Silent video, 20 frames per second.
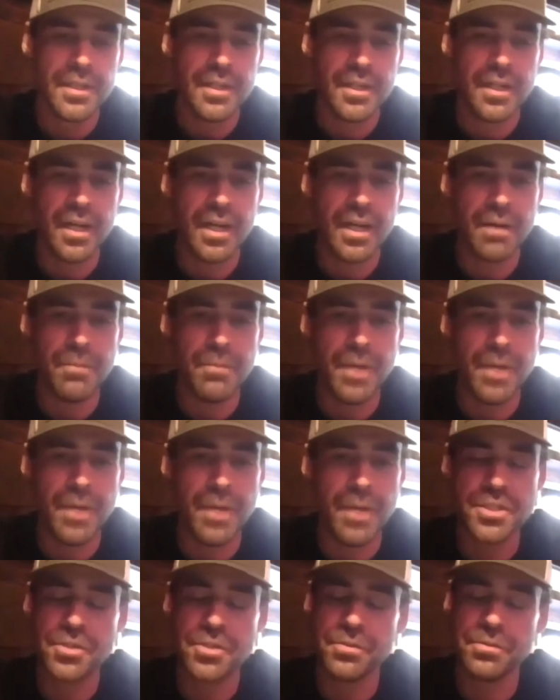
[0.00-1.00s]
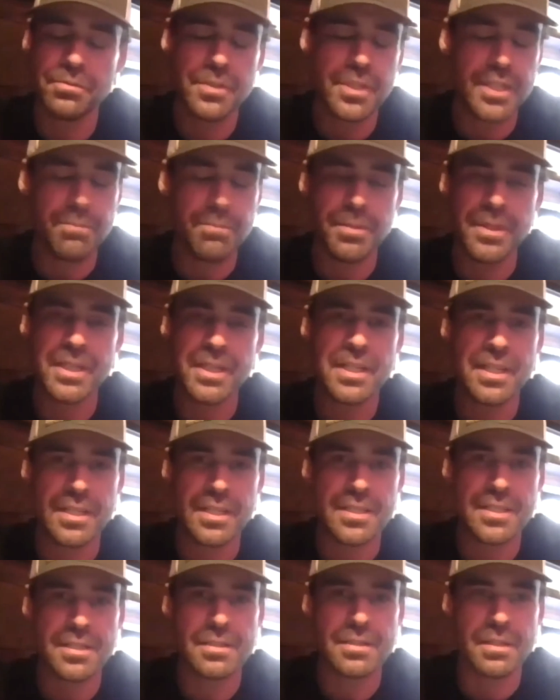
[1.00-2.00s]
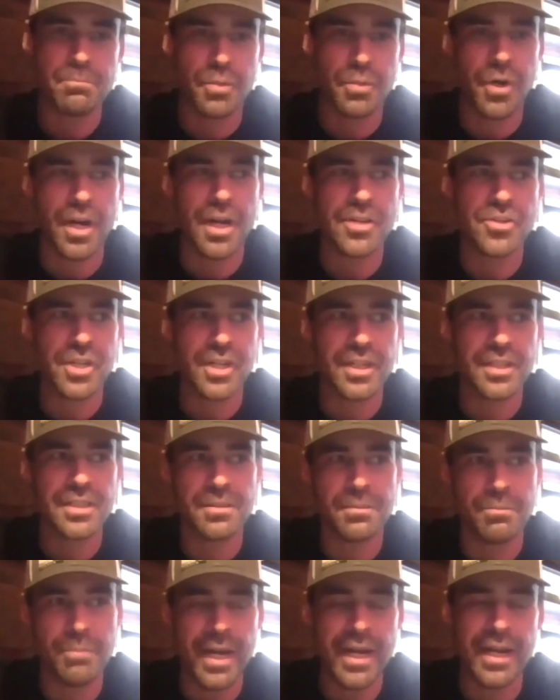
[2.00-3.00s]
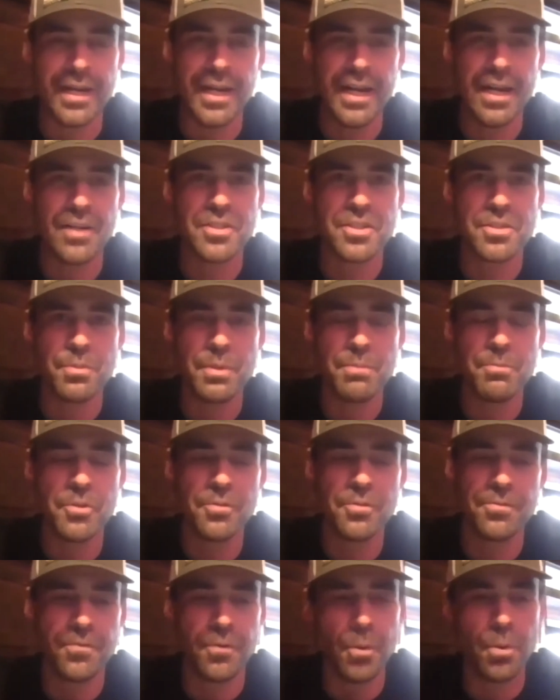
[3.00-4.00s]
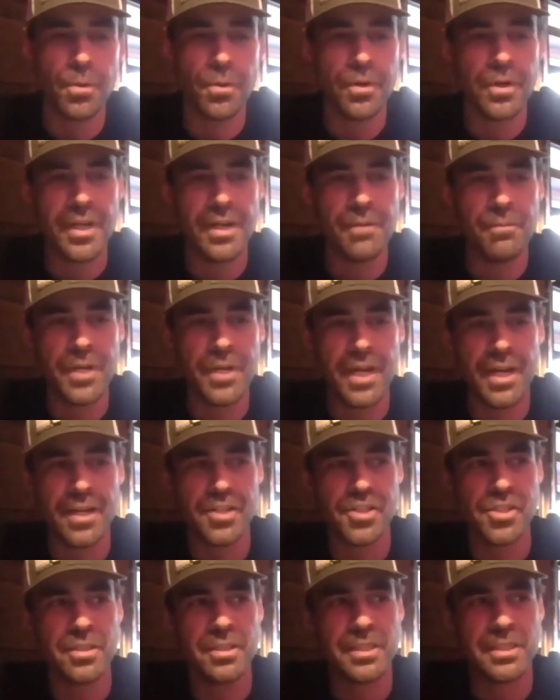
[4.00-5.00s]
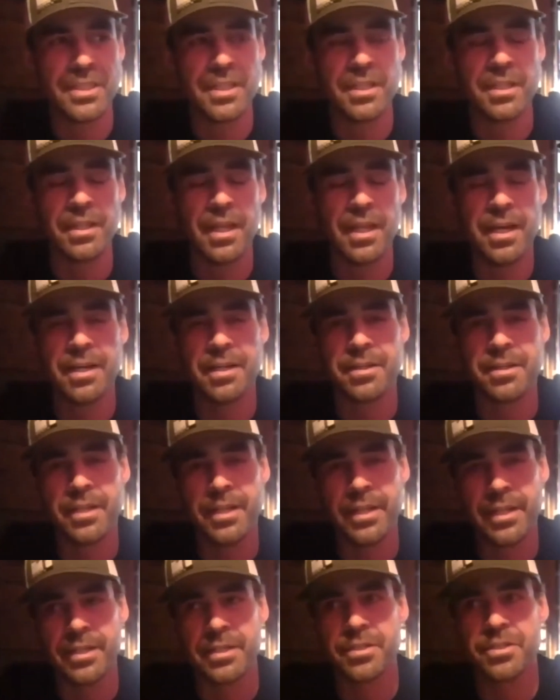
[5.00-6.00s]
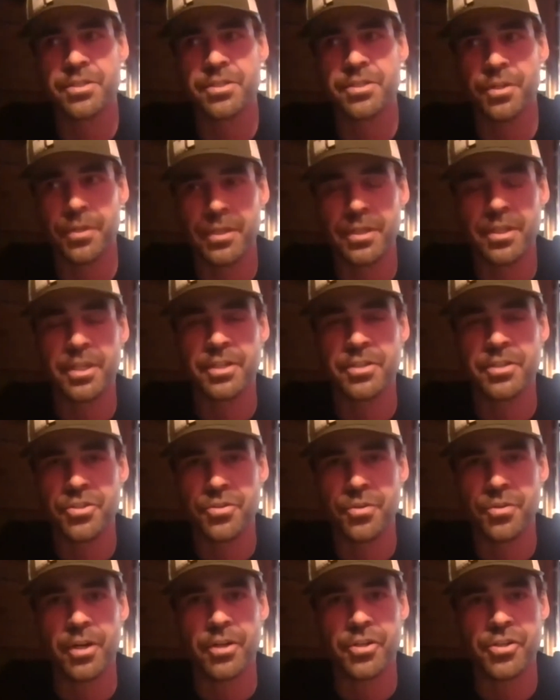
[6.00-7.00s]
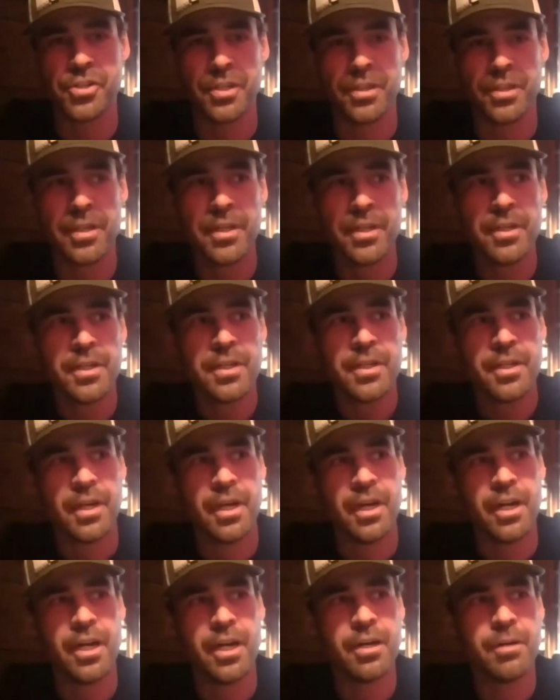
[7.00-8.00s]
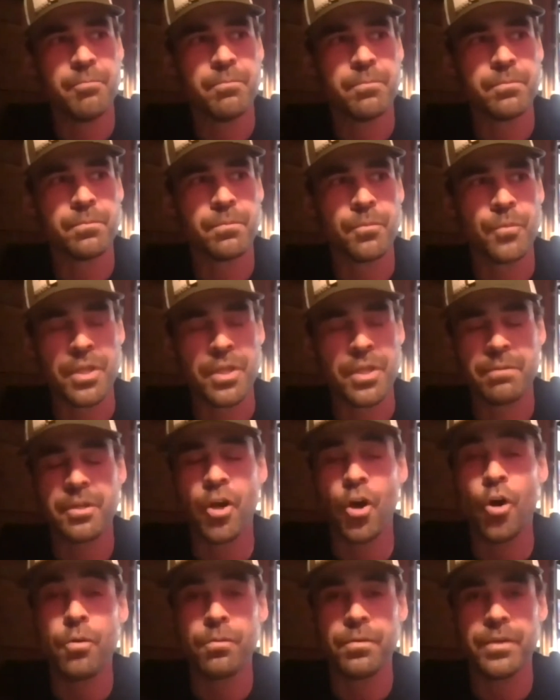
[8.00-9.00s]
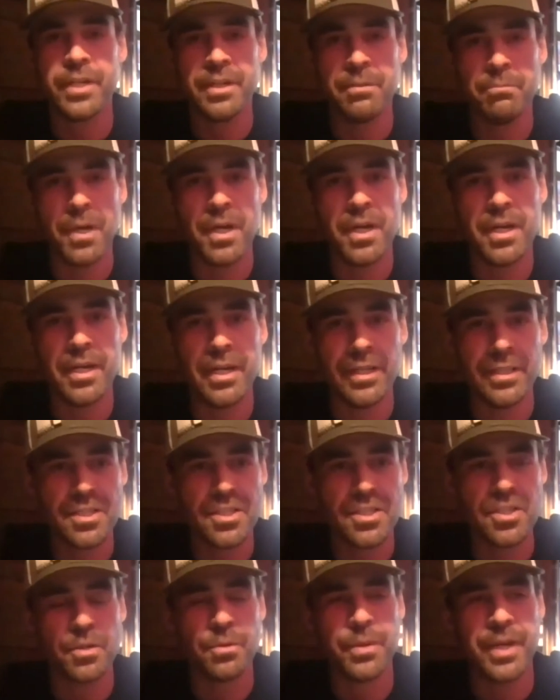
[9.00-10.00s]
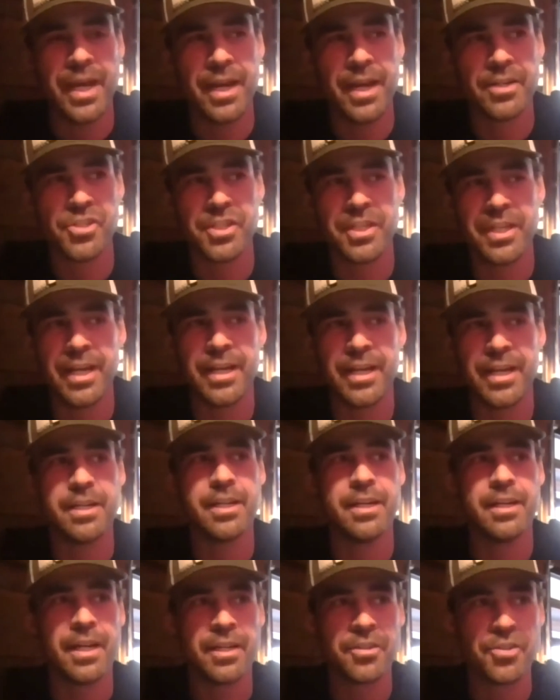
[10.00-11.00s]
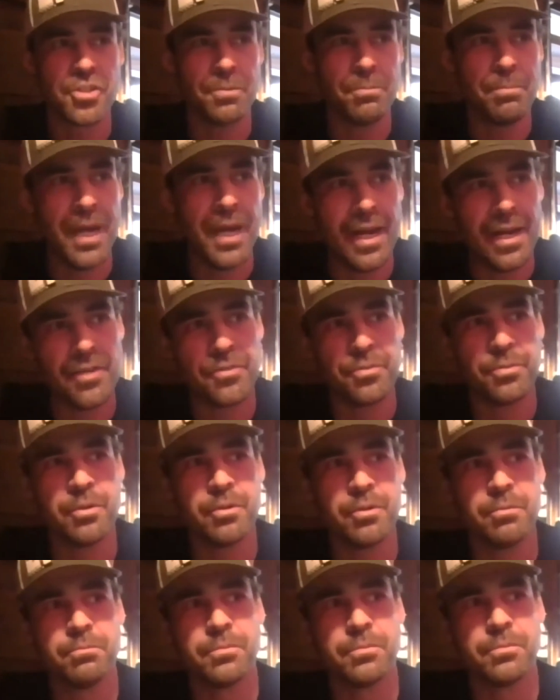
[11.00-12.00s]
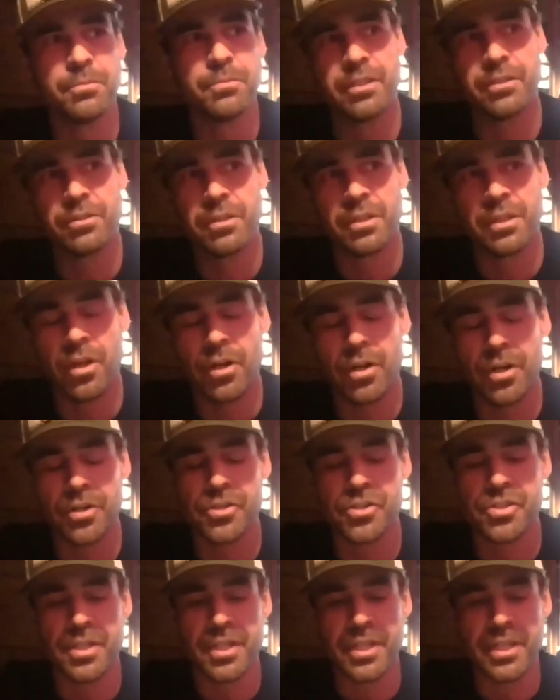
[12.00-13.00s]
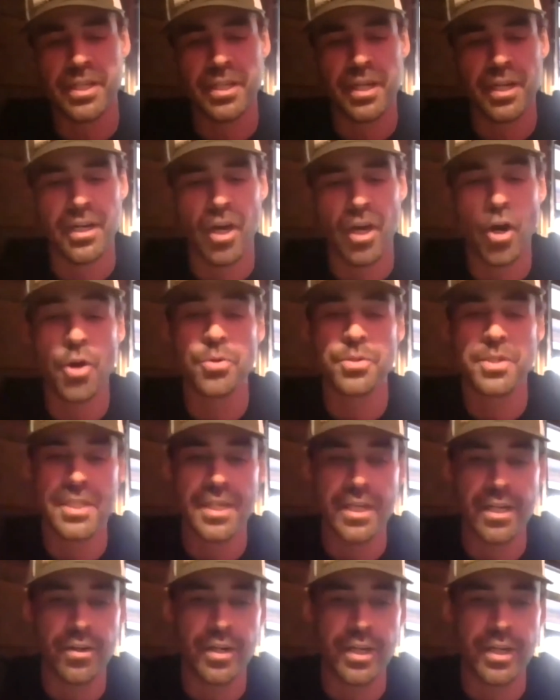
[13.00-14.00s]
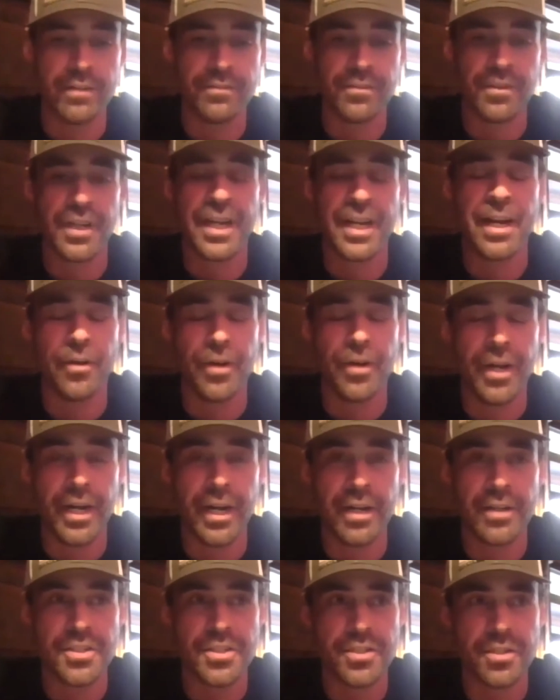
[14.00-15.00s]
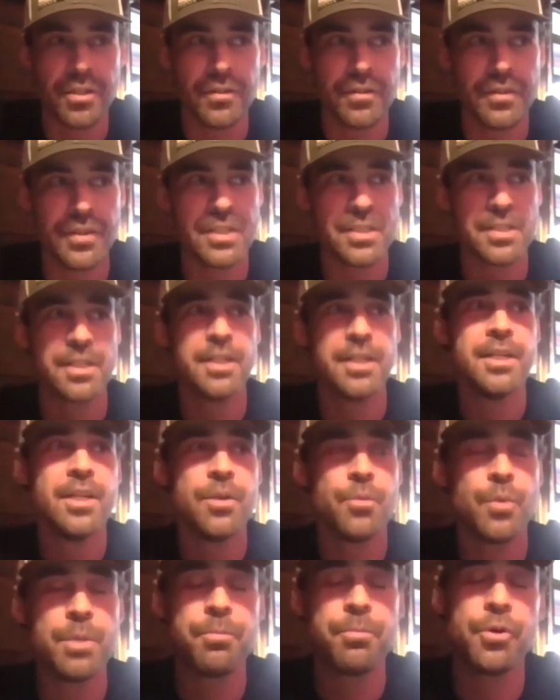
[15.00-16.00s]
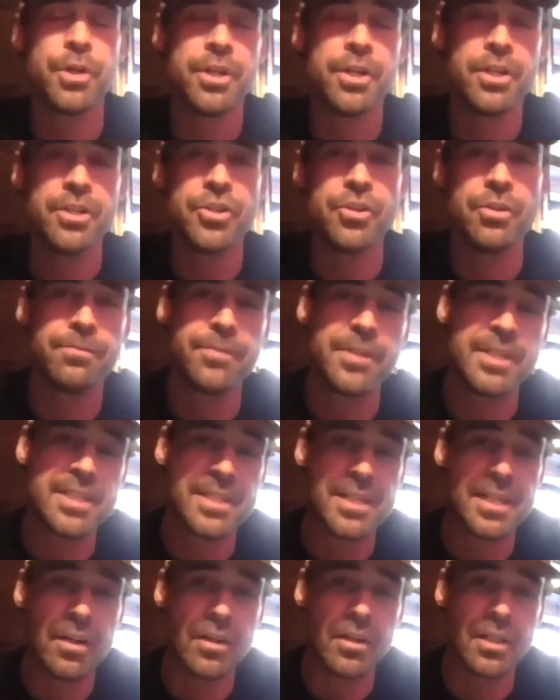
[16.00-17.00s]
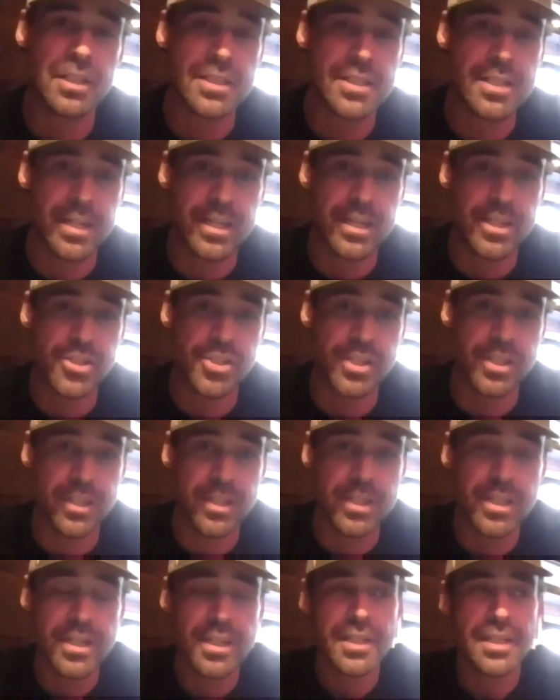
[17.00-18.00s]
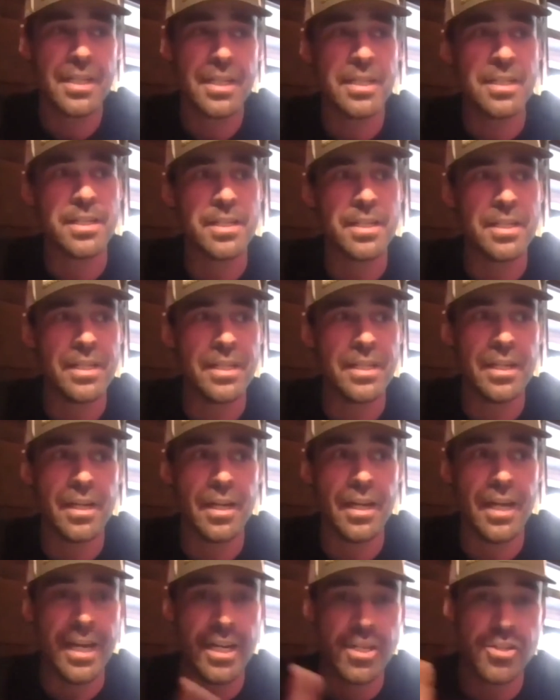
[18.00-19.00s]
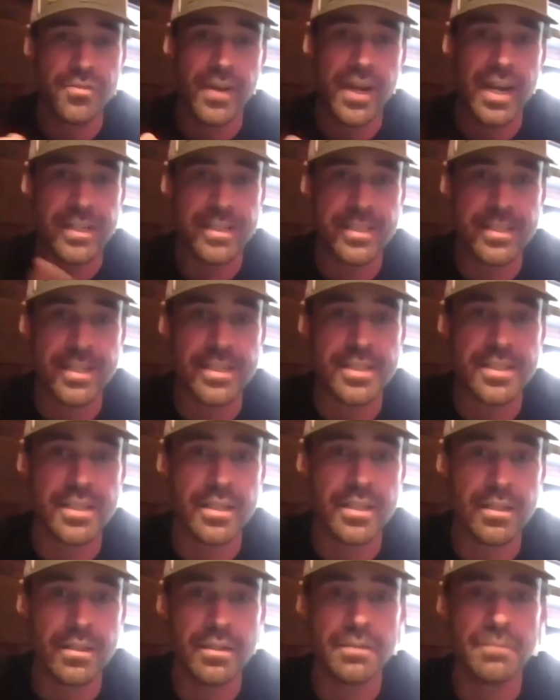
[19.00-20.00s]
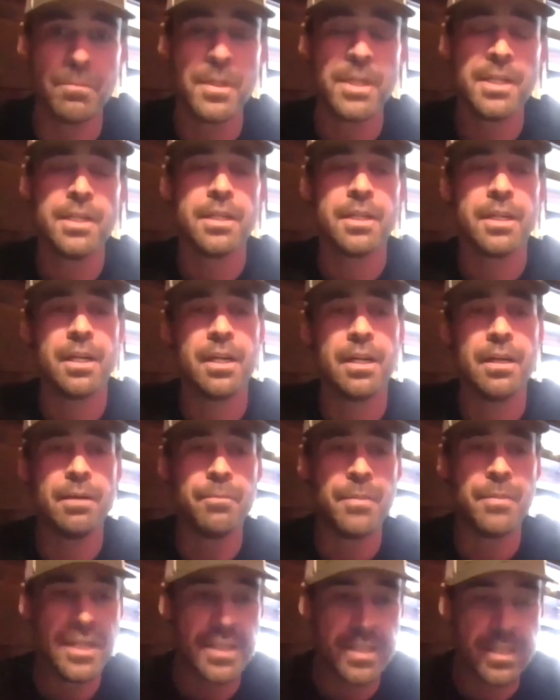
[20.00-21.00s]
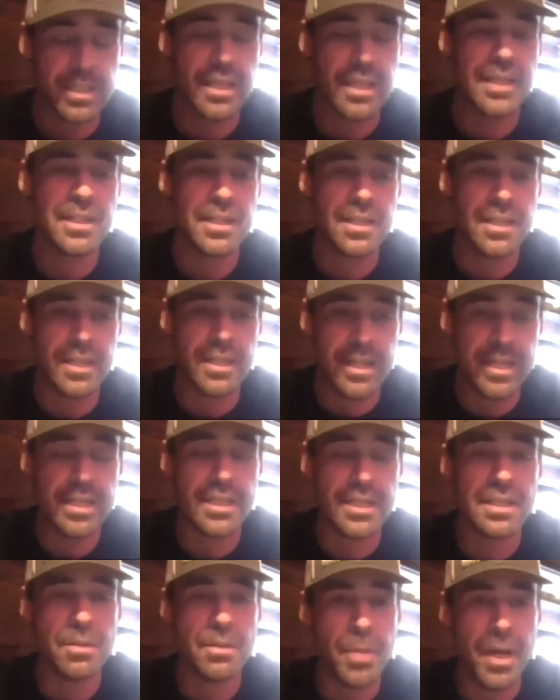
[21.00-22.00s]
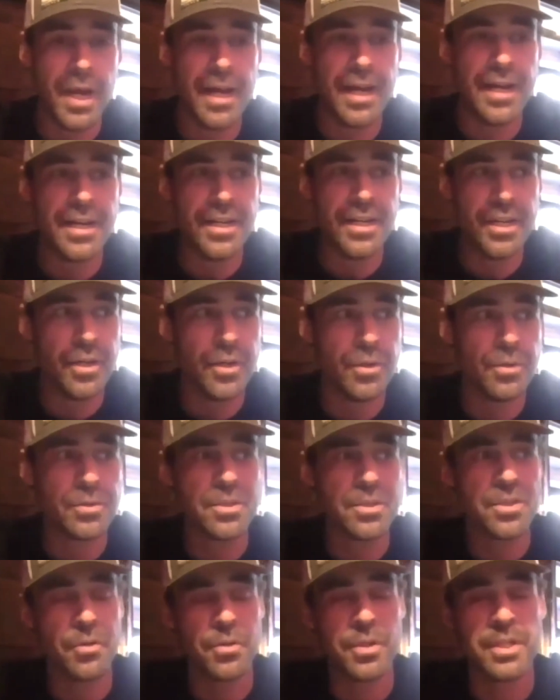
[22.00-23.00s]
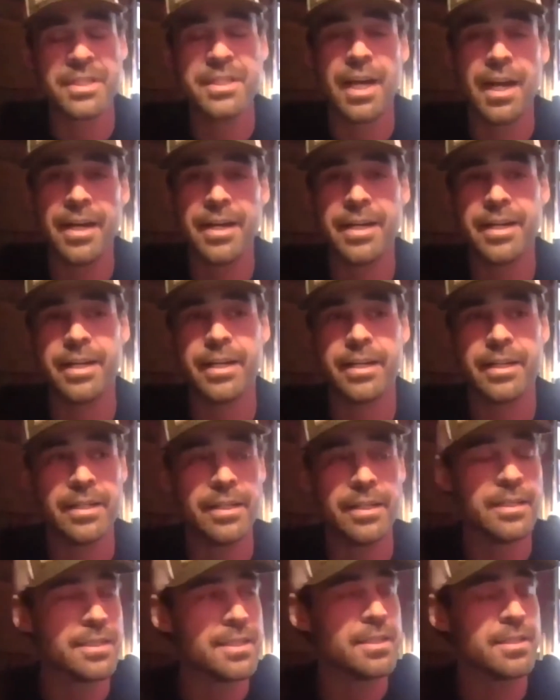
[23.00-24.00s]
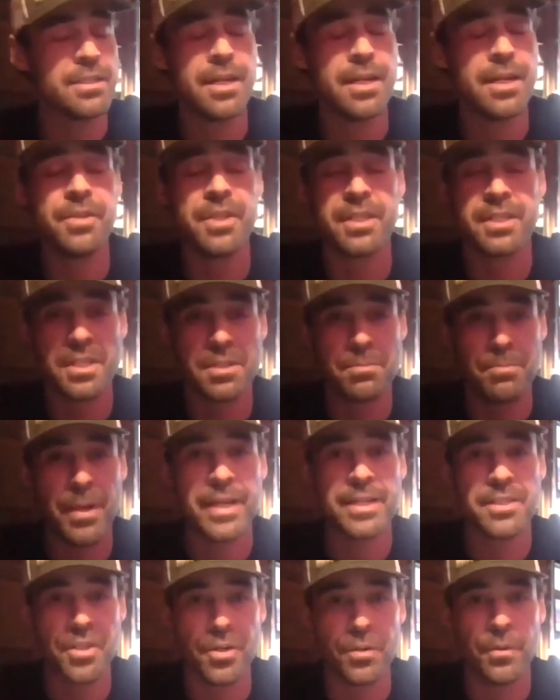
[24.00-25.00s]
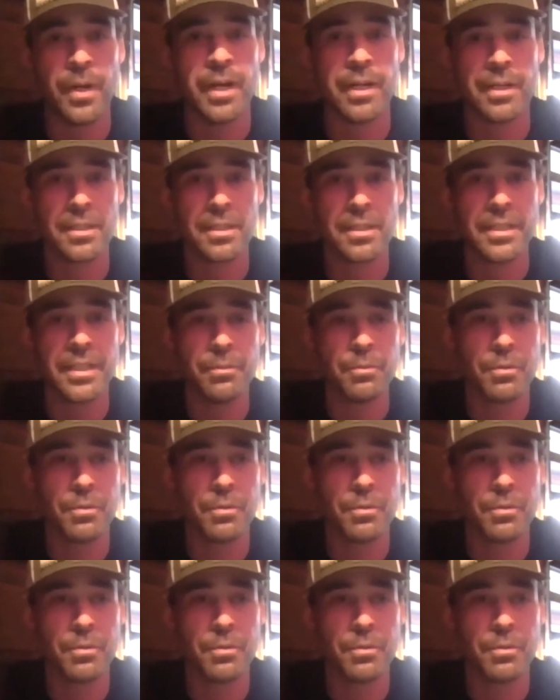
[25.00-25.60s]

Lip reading: I was too deep into this project to back out. So we moved forward, and we actually did a lot of things during the construction with COVID in mind. So we actually added an extra bathroom. We enlarged the host area for carryout service. We put in UV sterilization into the HVAC system, insulated and heated the patio. So the dining is, everything's spaced correctly.